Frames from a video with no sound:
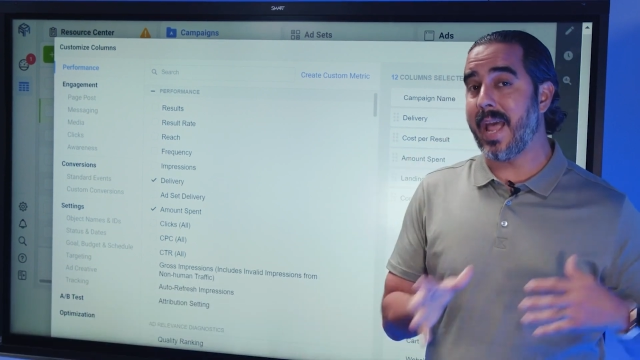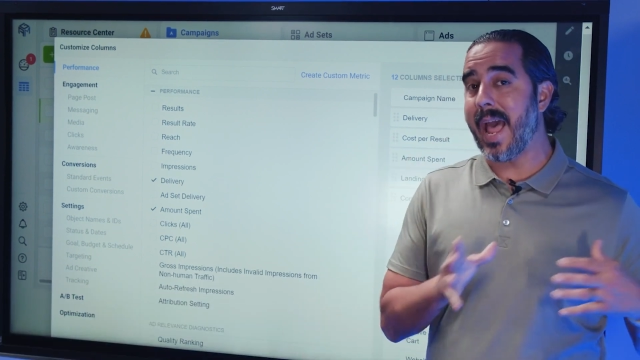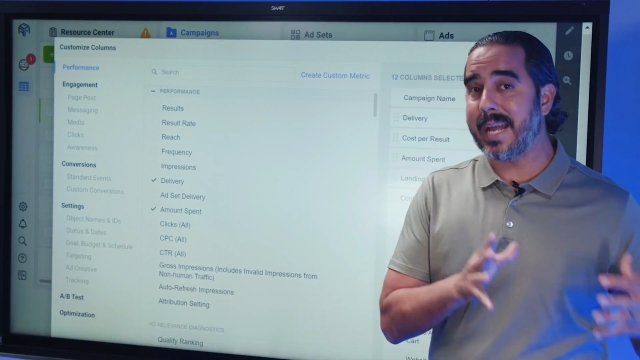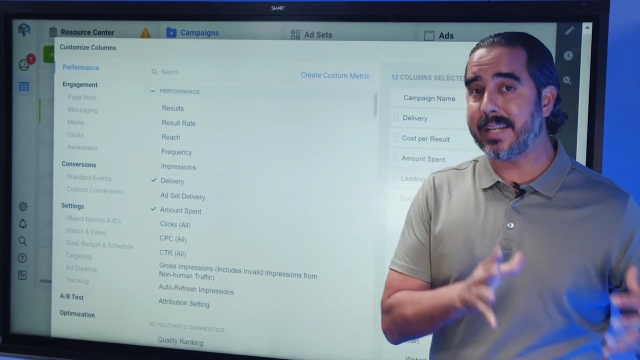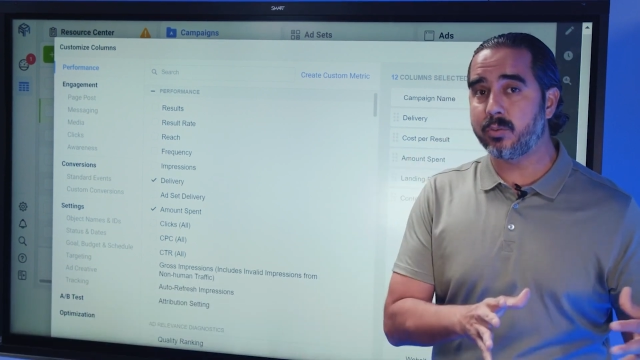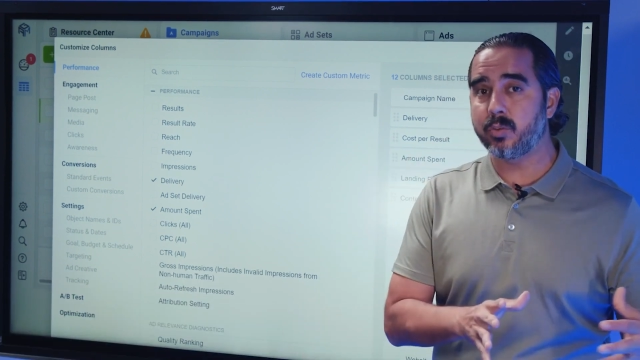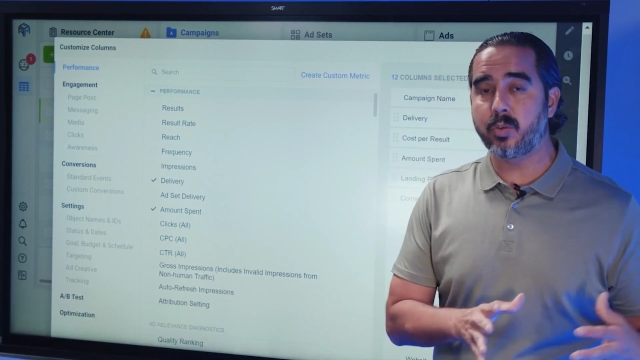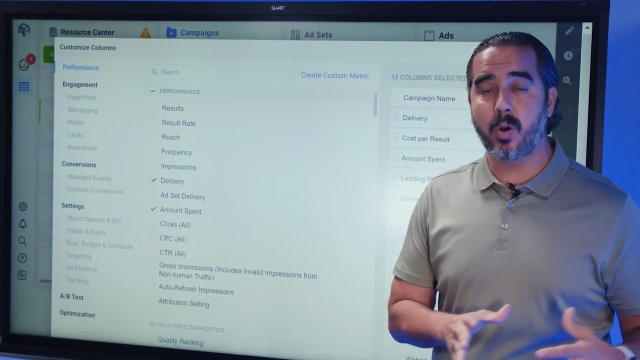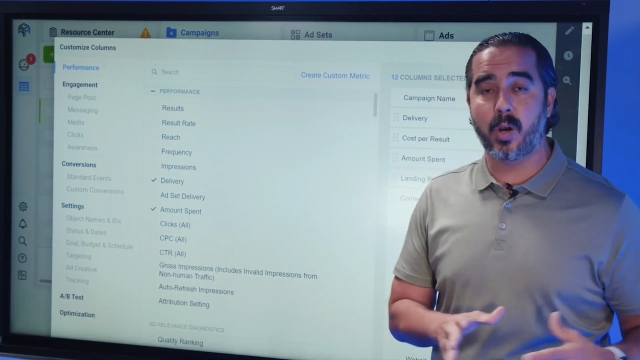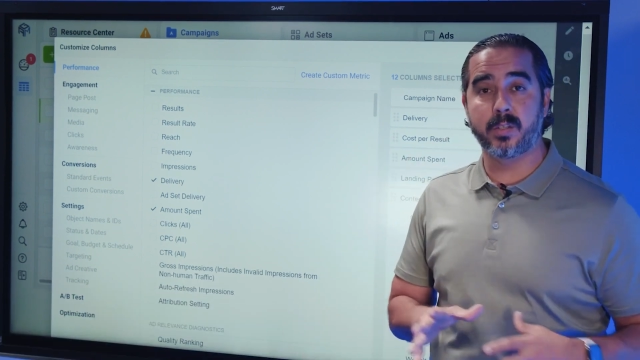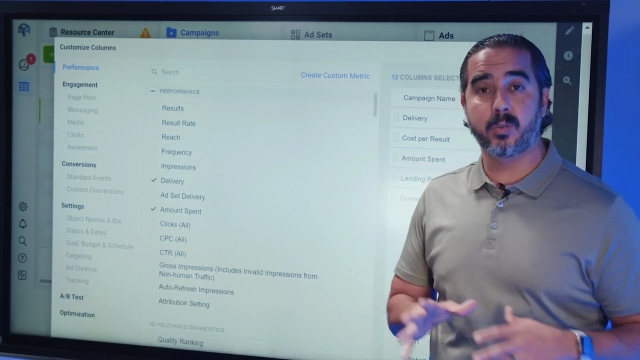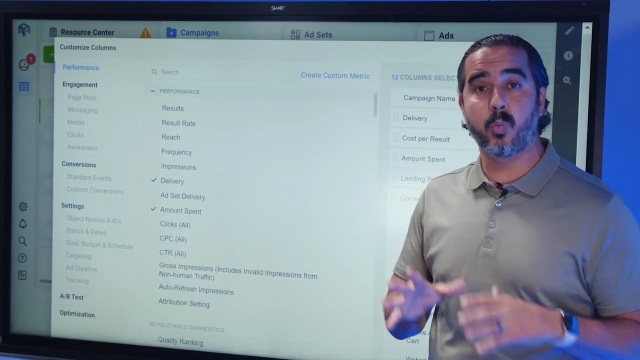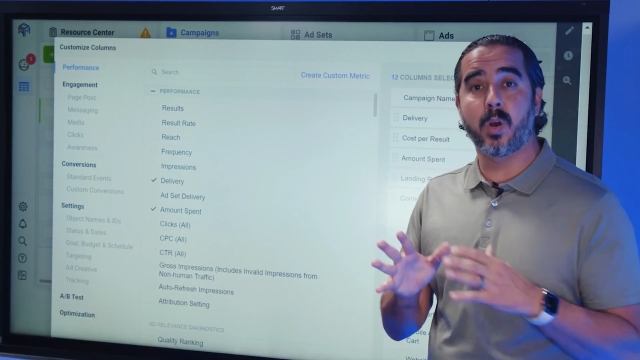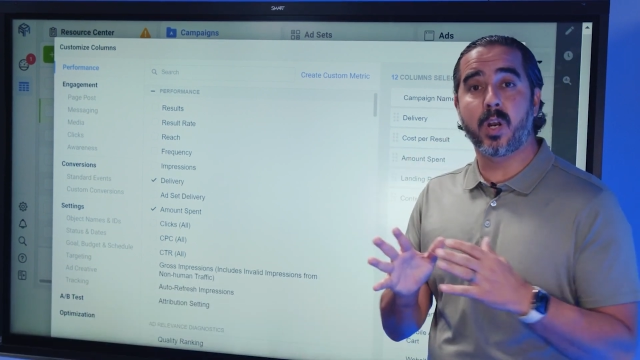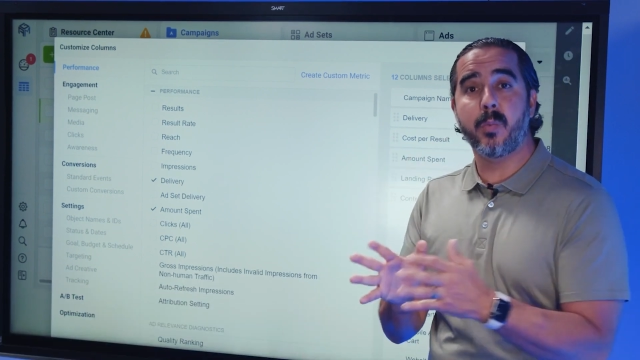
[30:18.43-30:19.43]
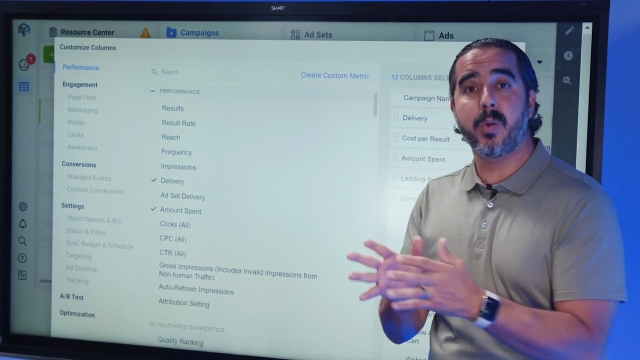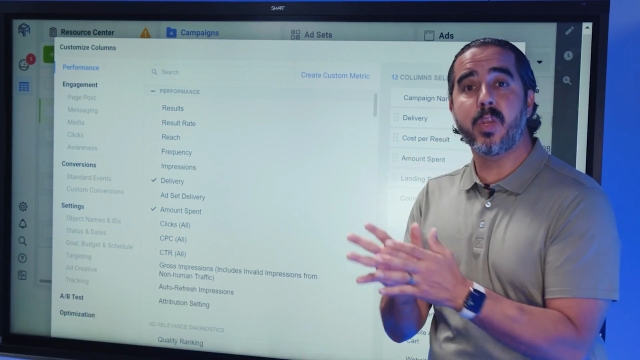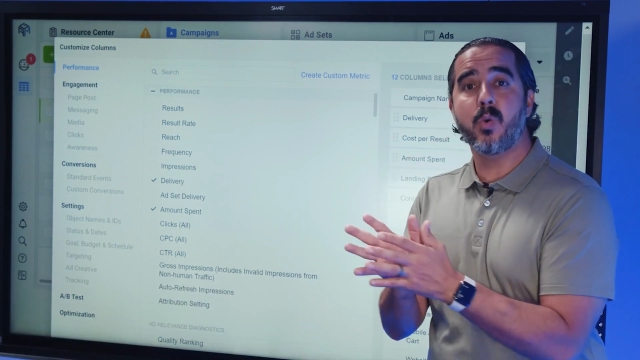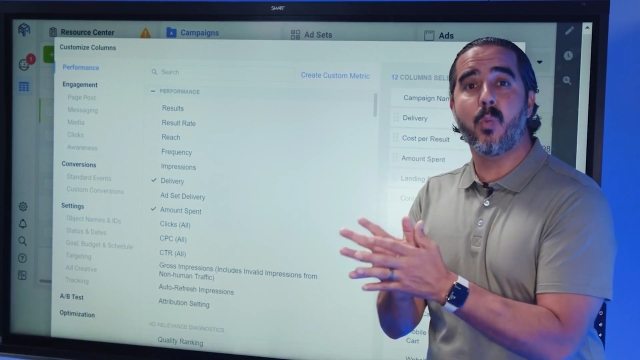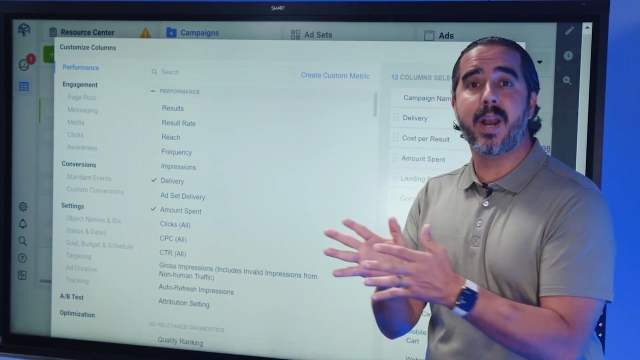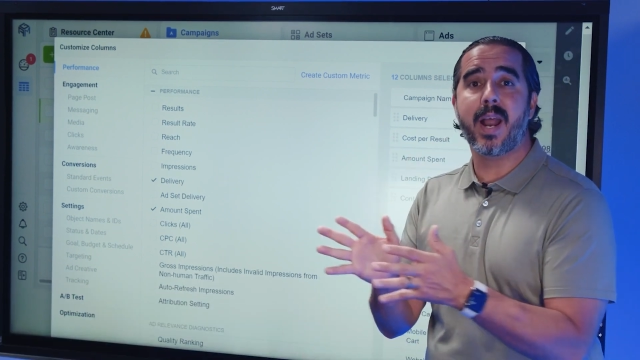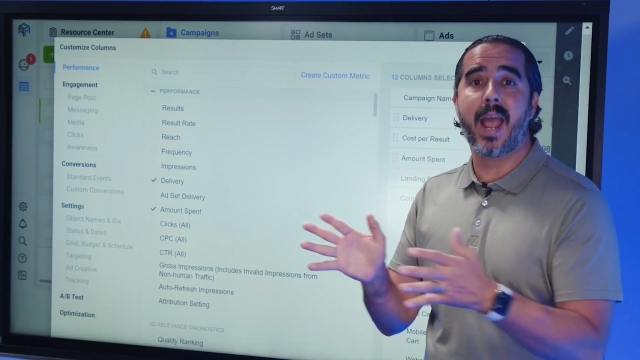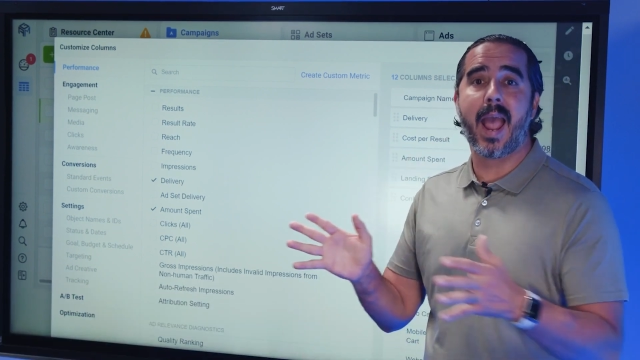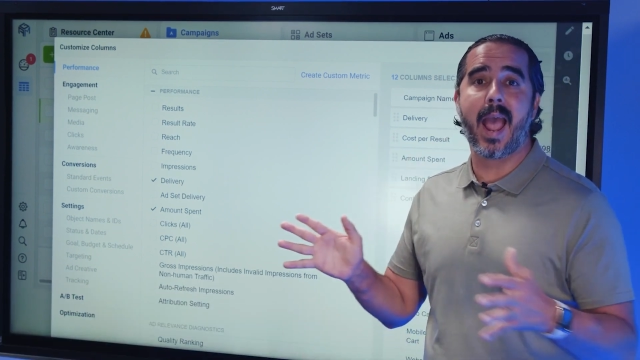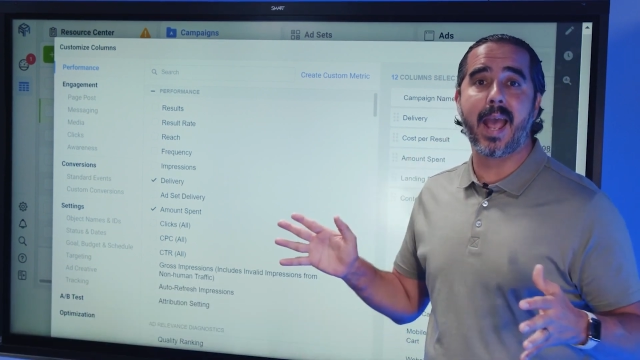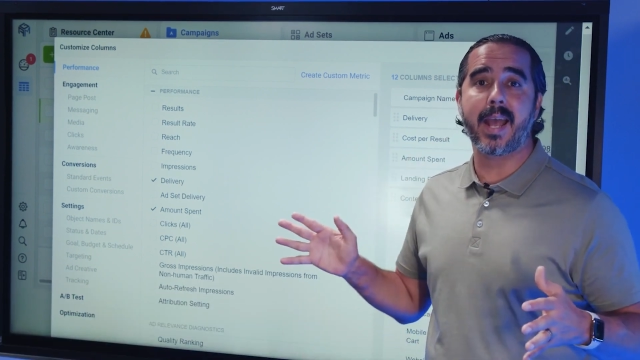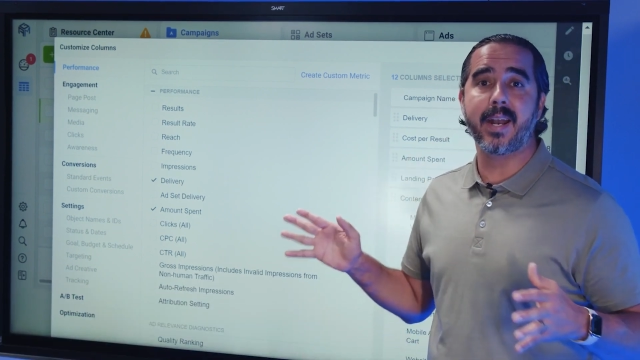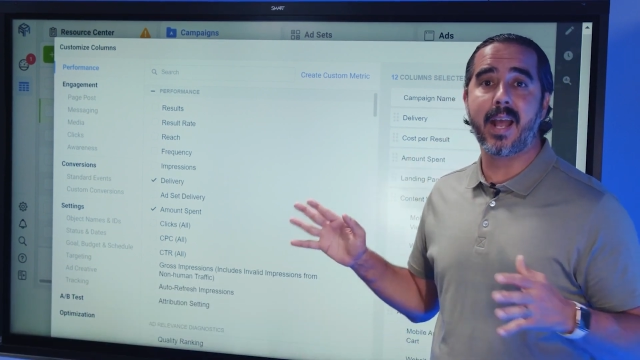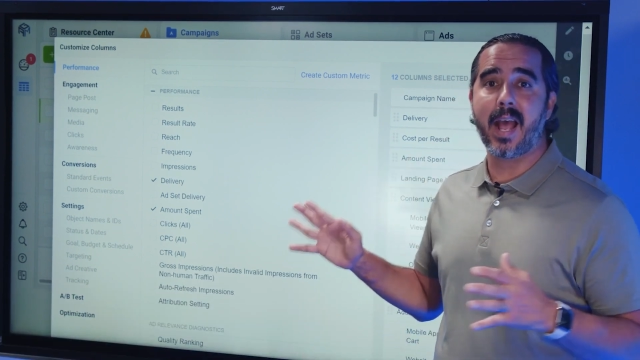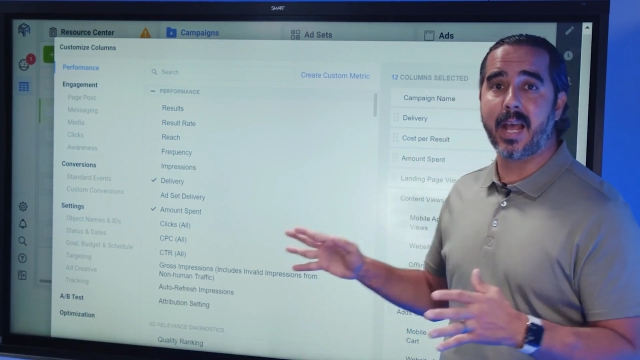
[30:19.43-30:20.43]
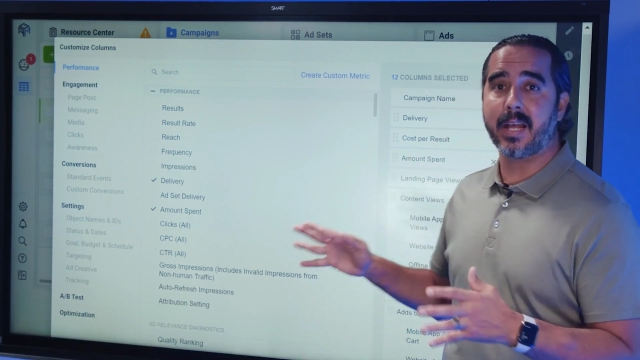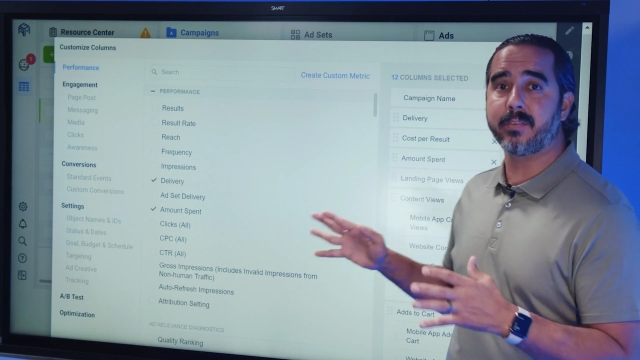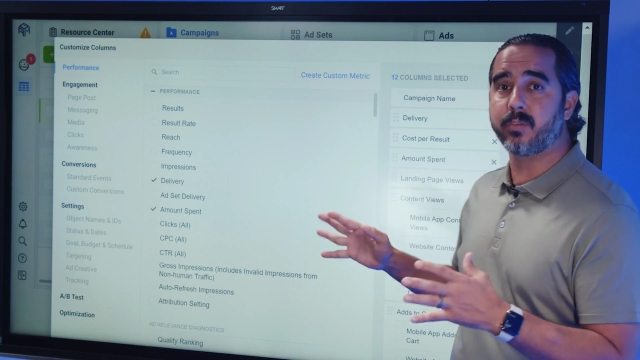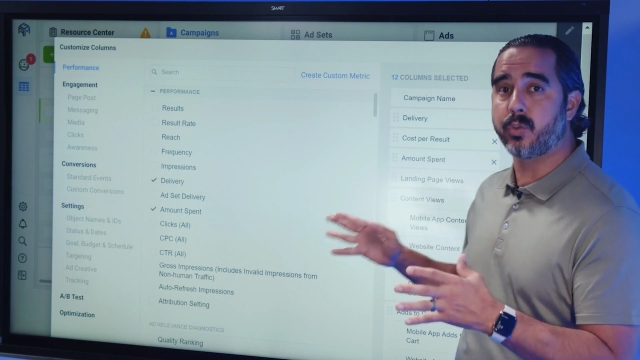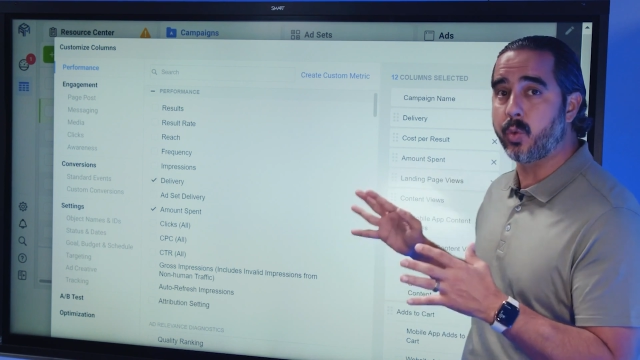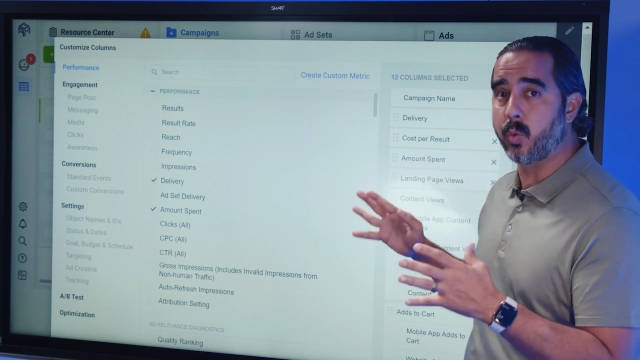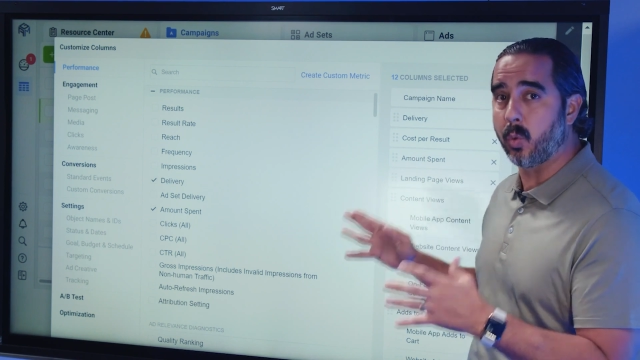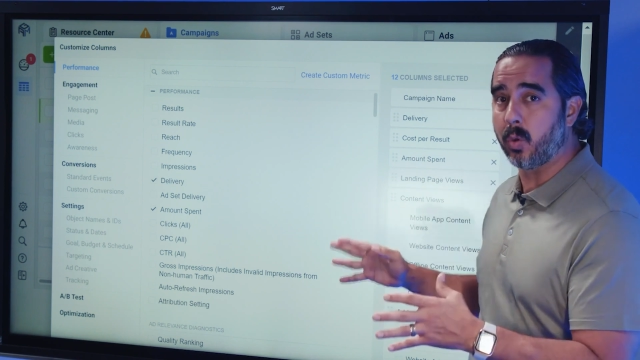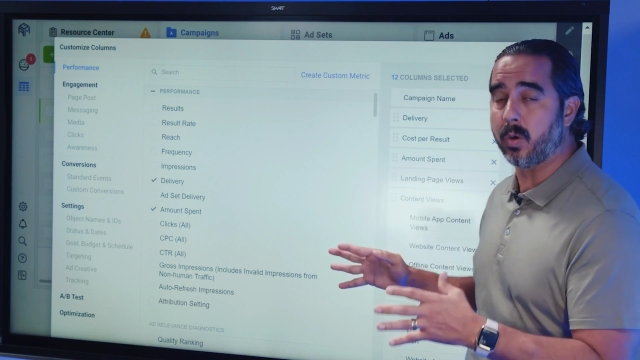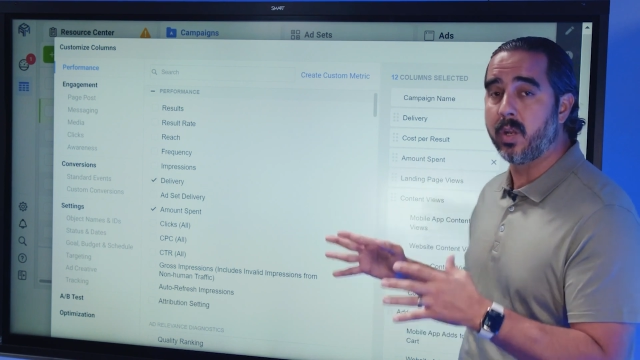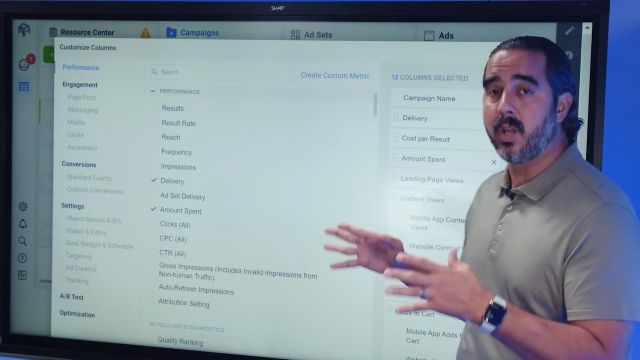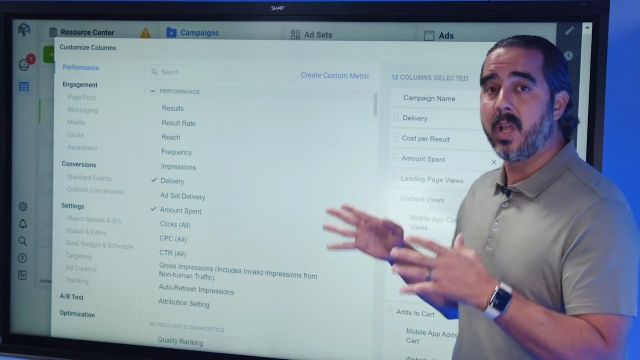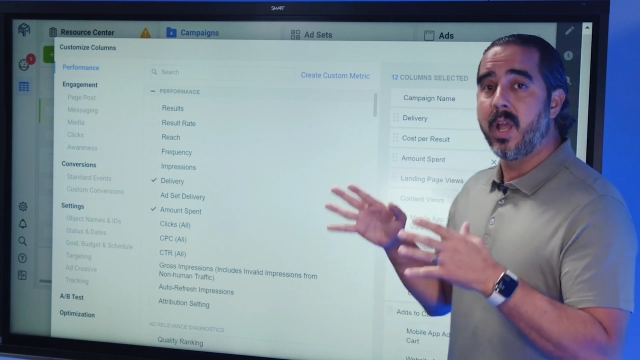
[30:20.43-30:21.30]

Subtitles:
add to carts, whatever you want to add as your